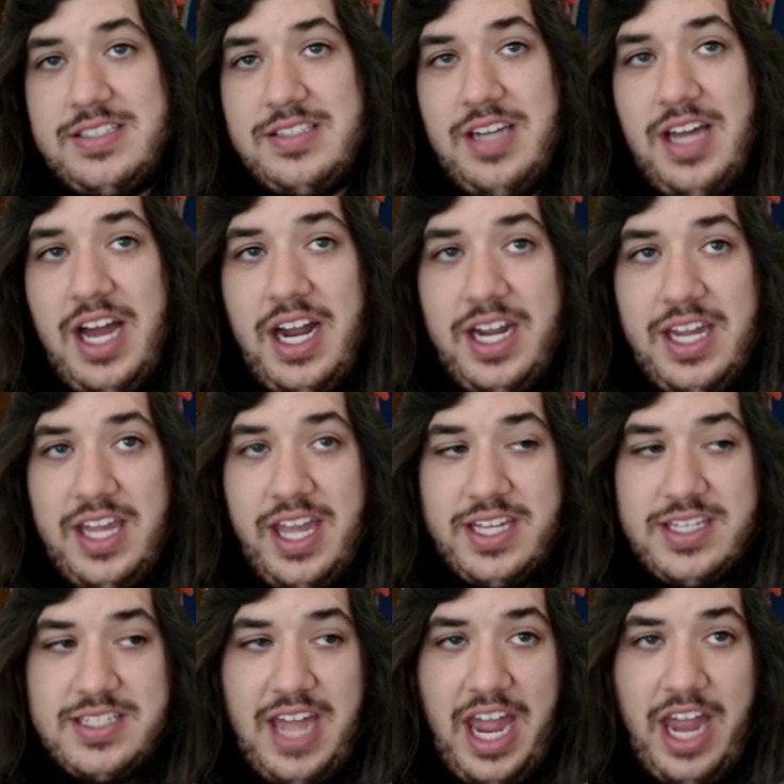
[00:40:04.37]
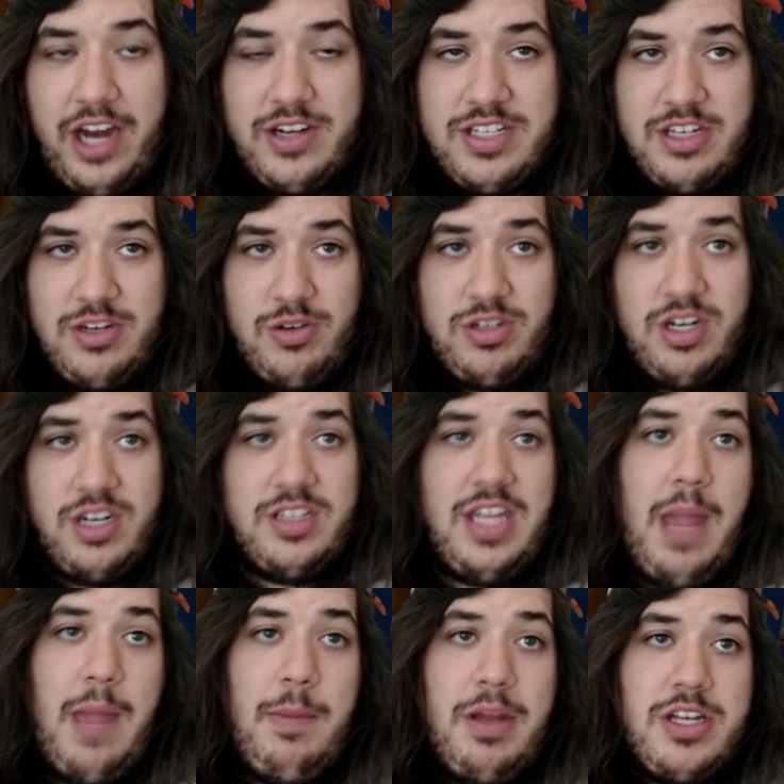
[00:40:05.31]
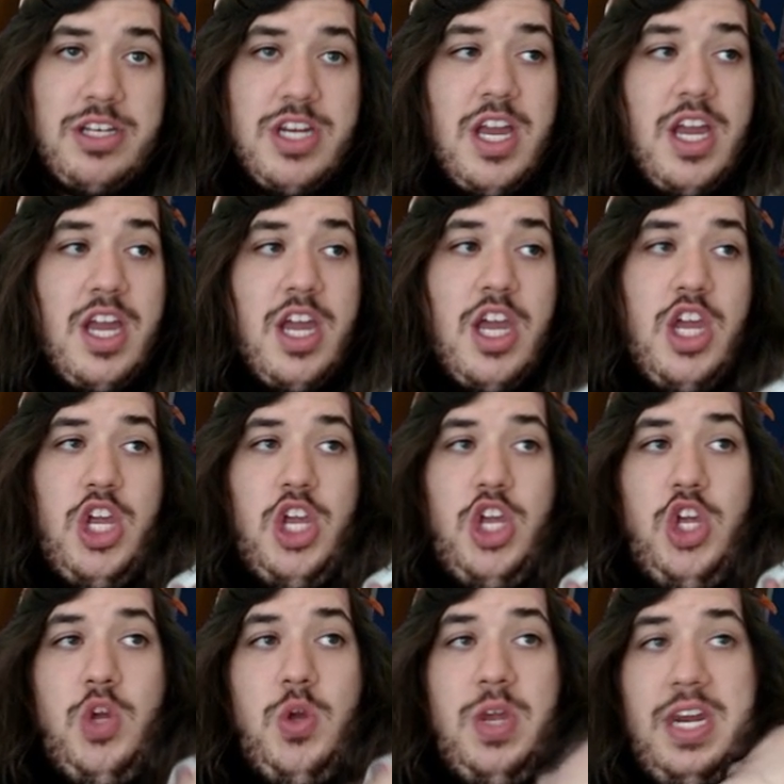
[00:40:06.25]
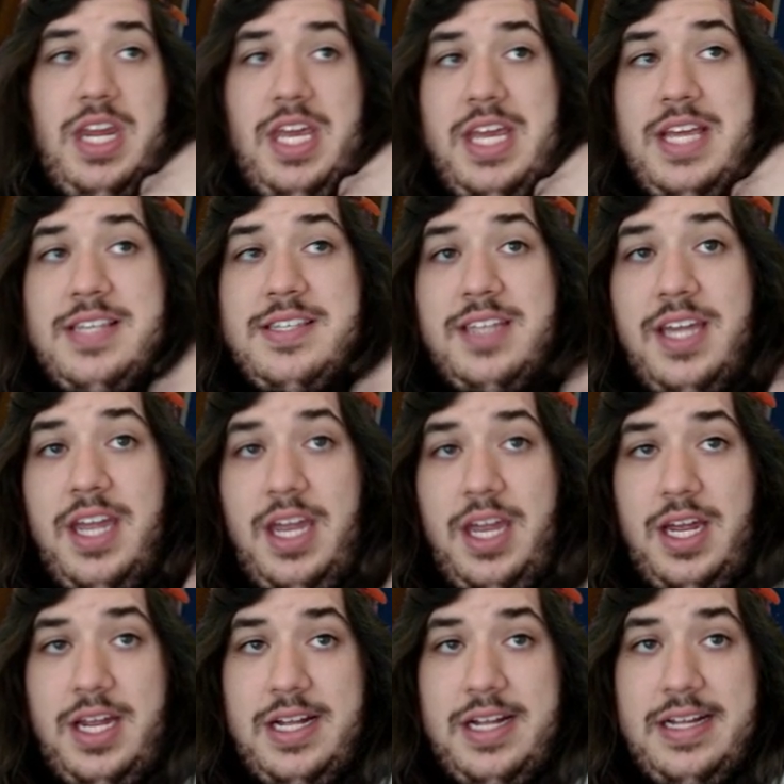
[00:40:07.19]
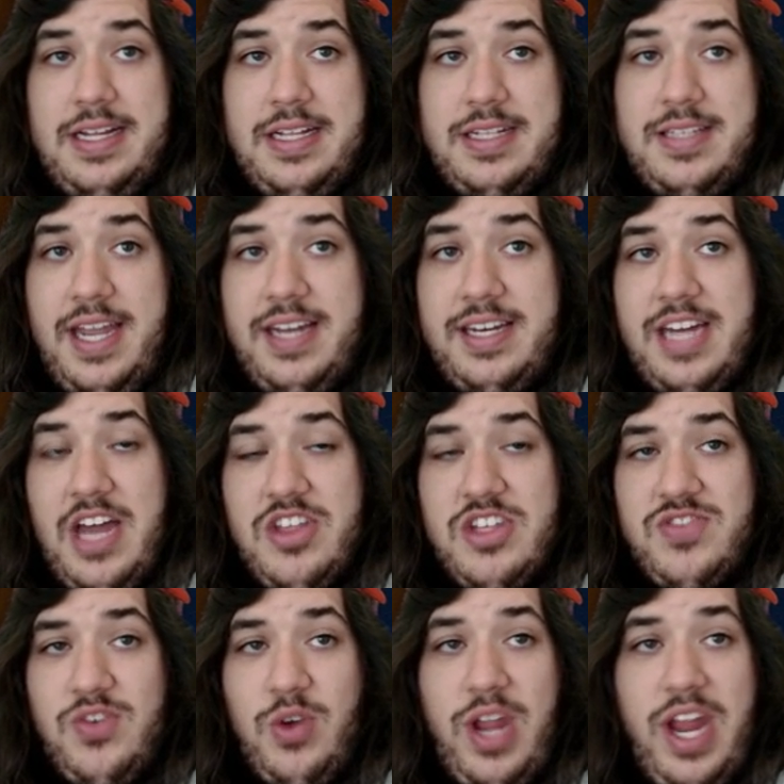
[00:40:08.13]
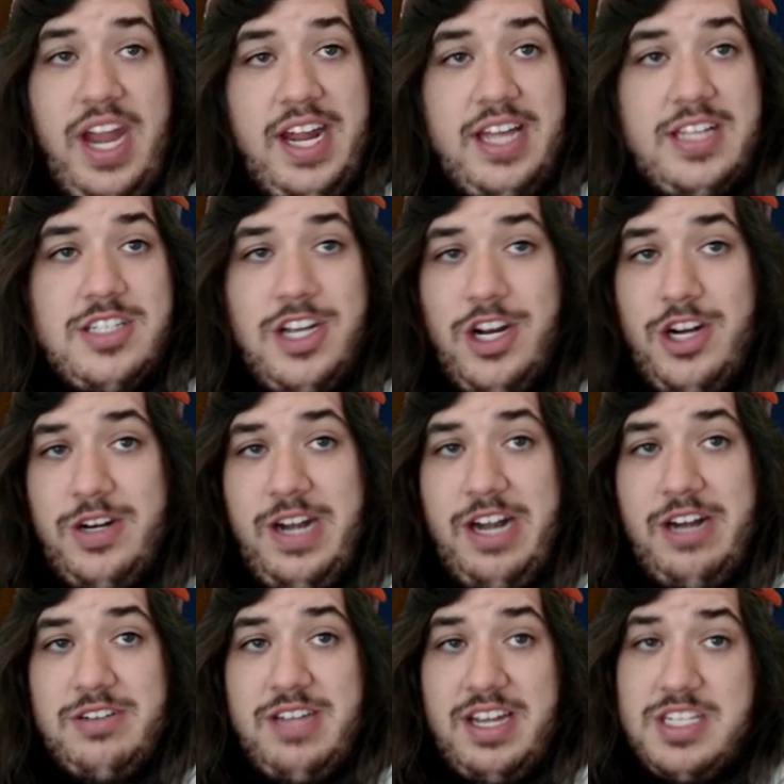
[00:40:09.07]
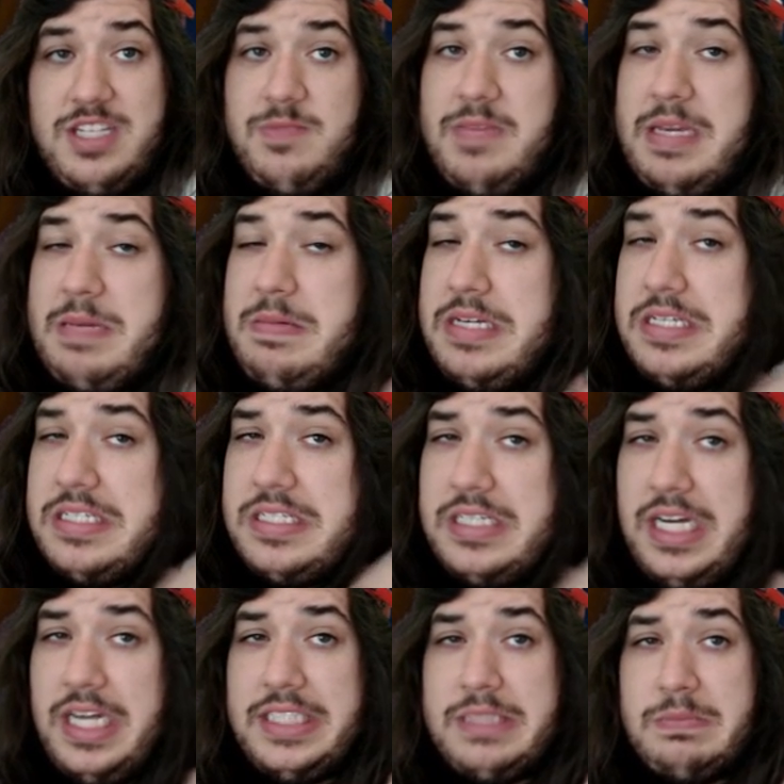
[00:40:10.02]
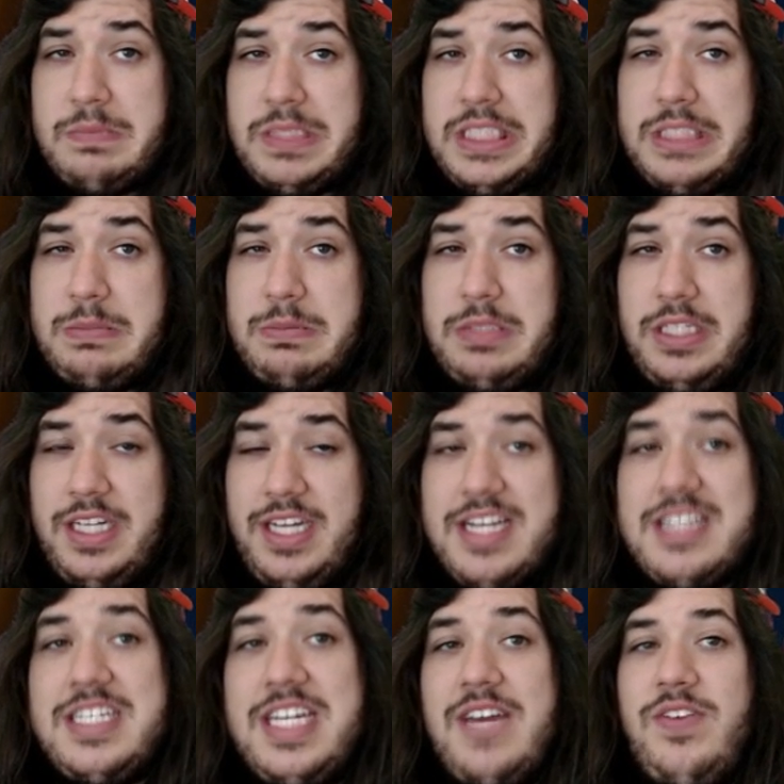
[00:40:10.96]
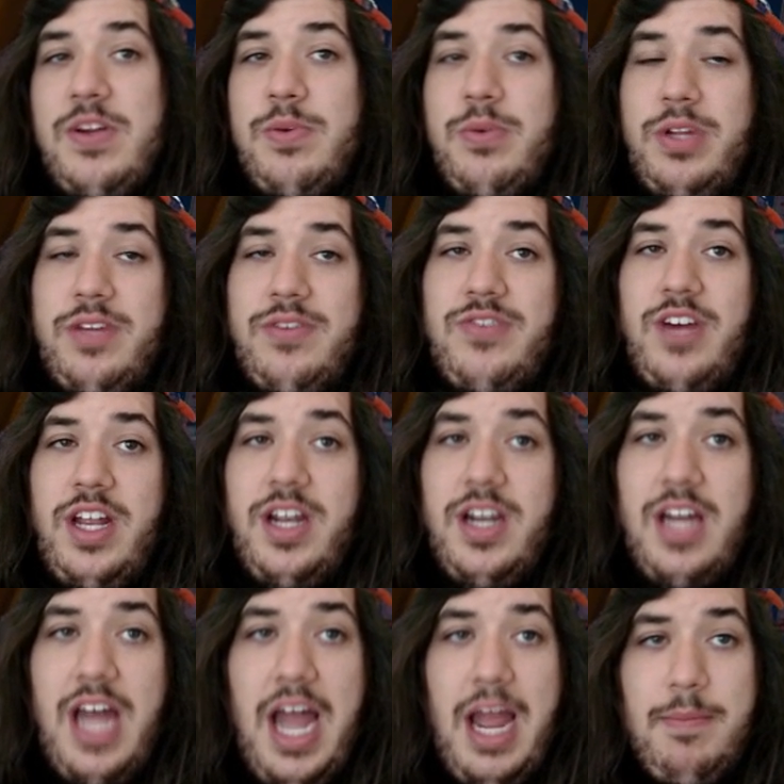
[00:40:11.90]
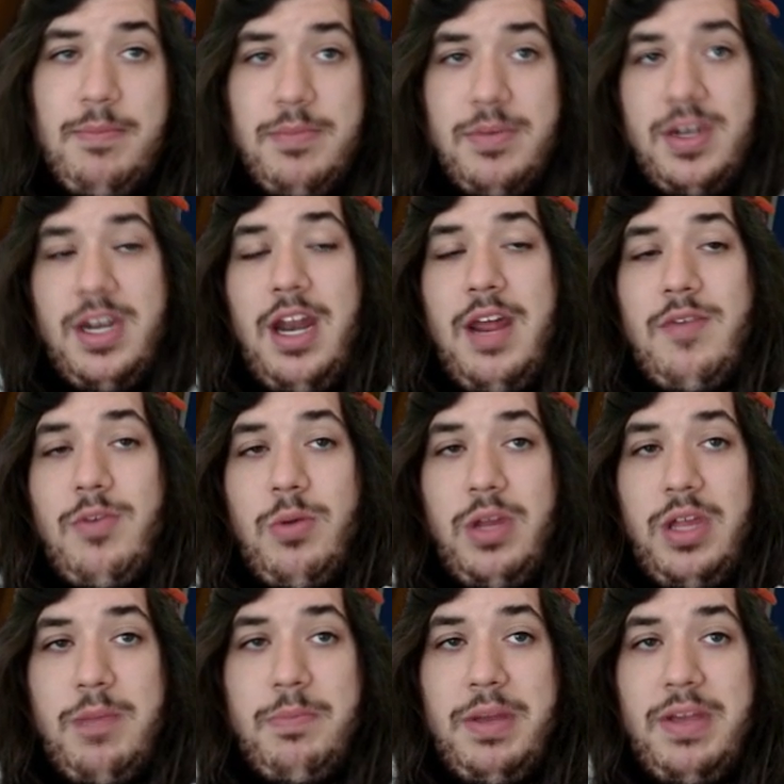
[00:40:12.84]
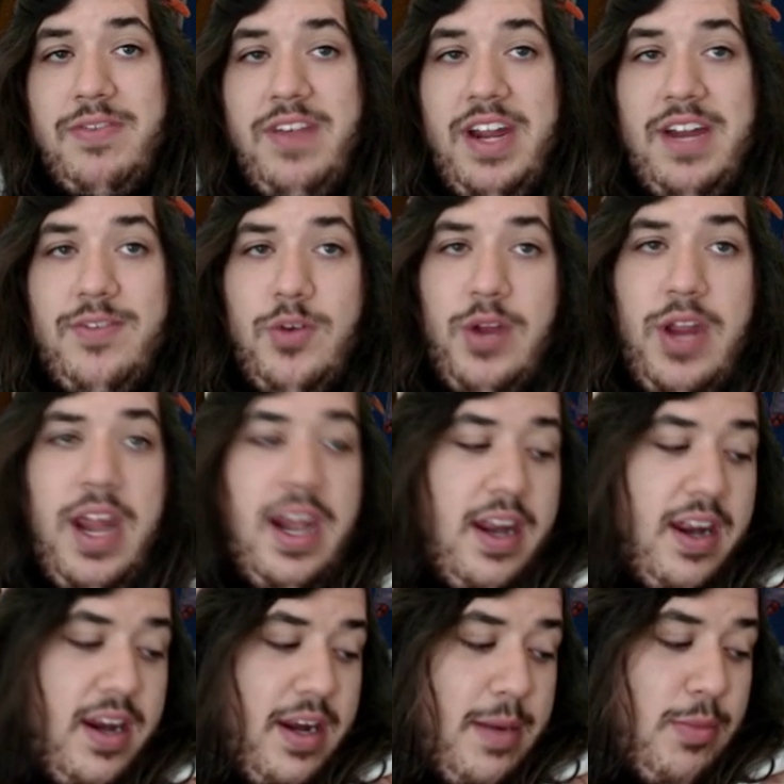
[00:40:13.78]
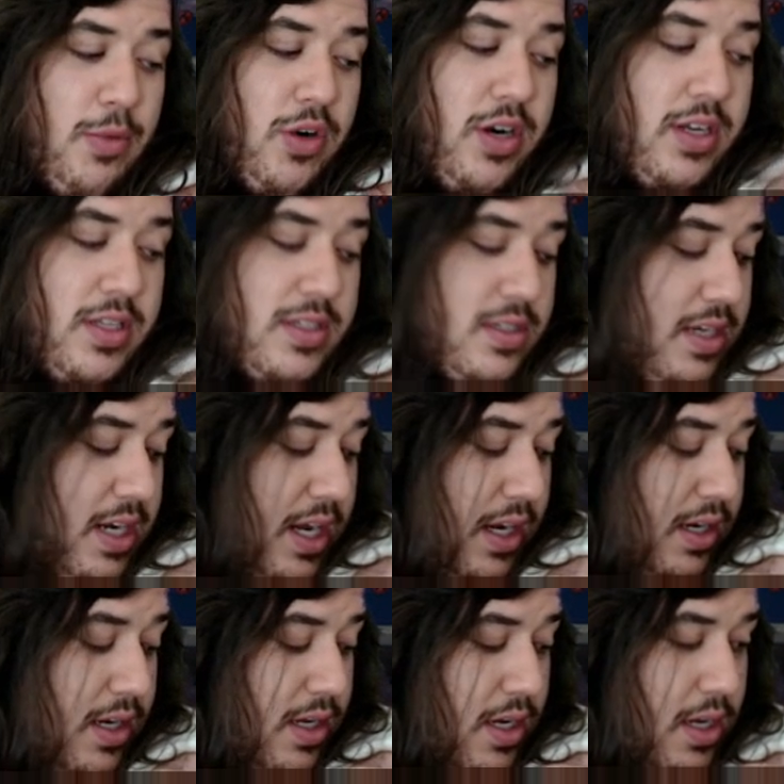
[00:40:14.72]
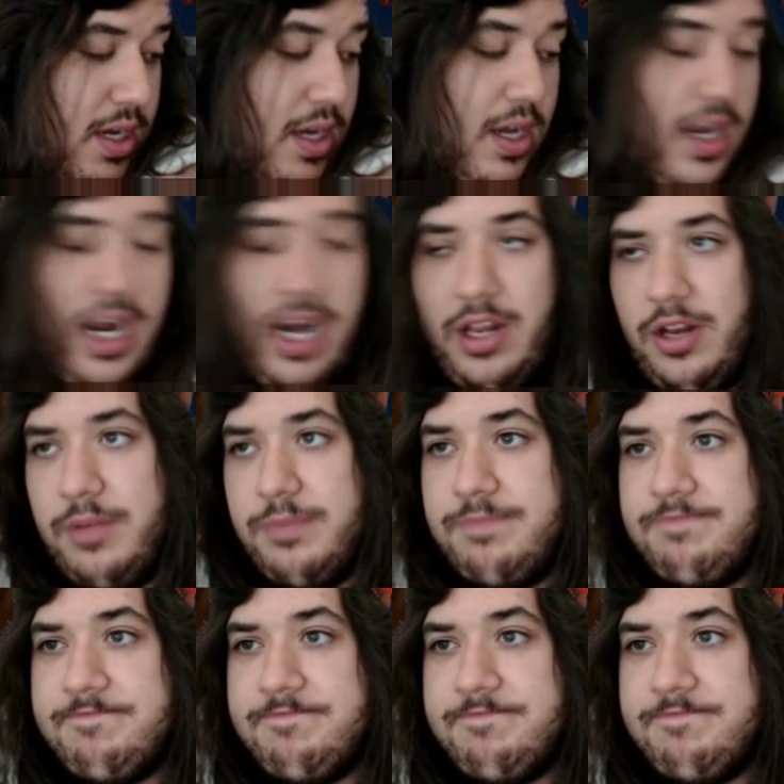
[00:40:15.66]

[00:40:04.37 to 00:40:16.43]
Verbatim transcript: non-EX attackers that do a ton of damage, you can easily take down this Volcanion Turtonator deck. So maybe it's not the best play. It's definitely really fun. I'm never really a big fan of Volcanion anymore. It's not, I don't know.